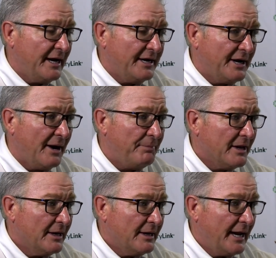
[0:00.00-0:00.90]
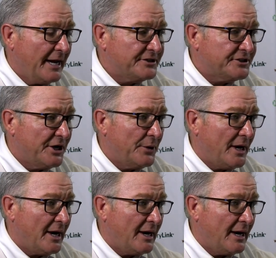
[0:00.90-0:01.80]
And
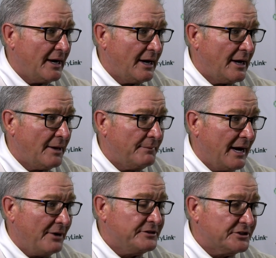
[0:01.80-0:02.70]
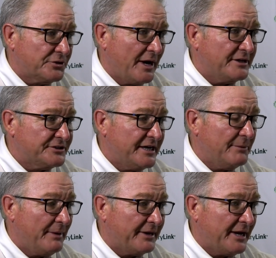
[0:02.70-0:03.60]
so I'll just great to see
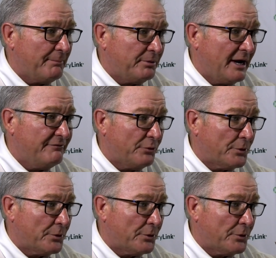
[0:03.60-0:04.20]
him make that play.